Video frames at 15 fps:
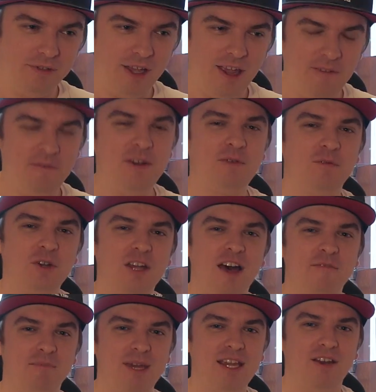if it would
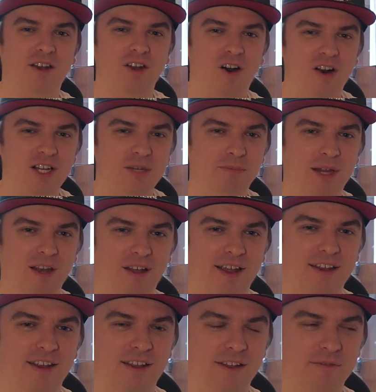have been an RGB
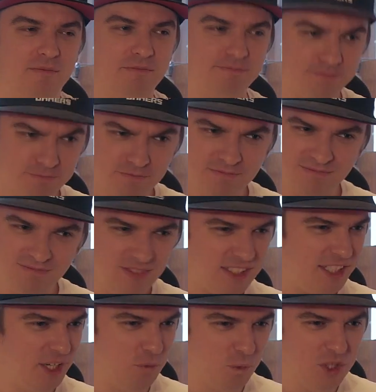lighting,
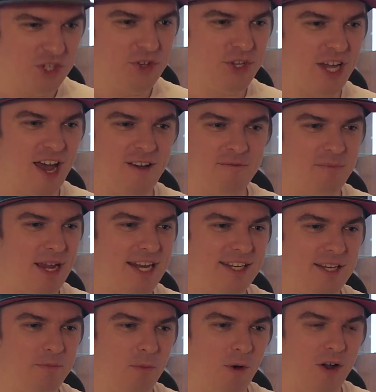it wouldn't have
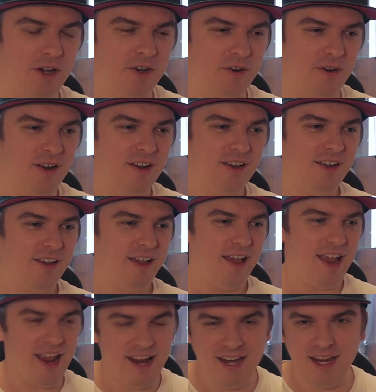made the monitor
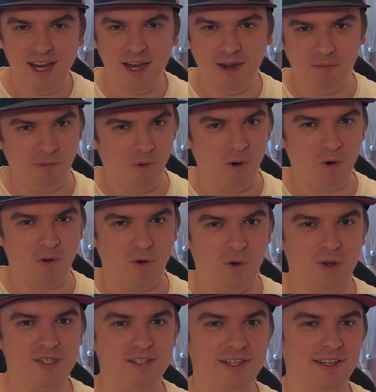any more
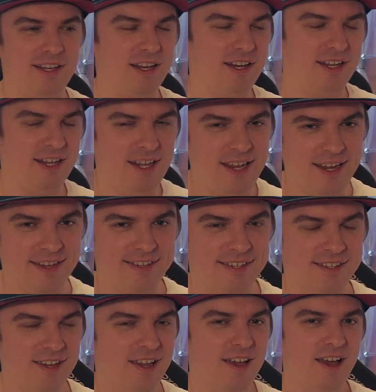costly than it
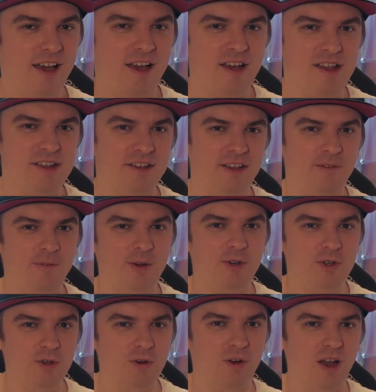is. And if you
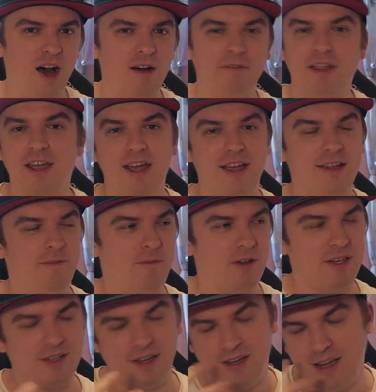do love,
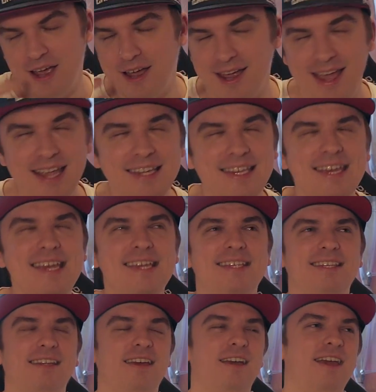it
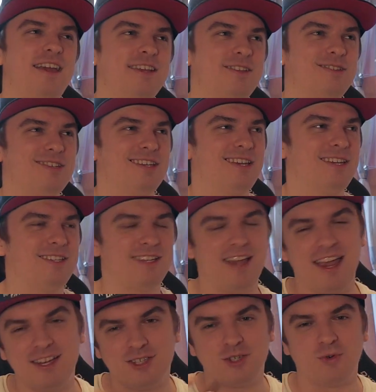is
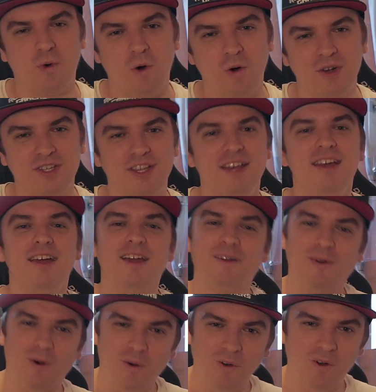ASUS ROG's
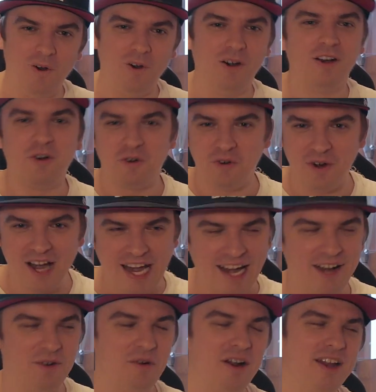color
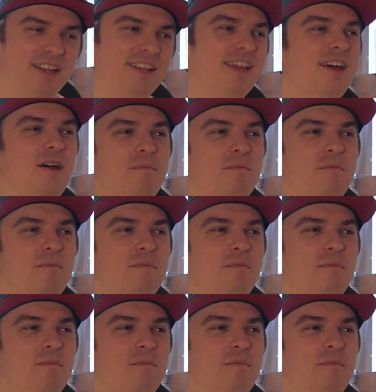red, right?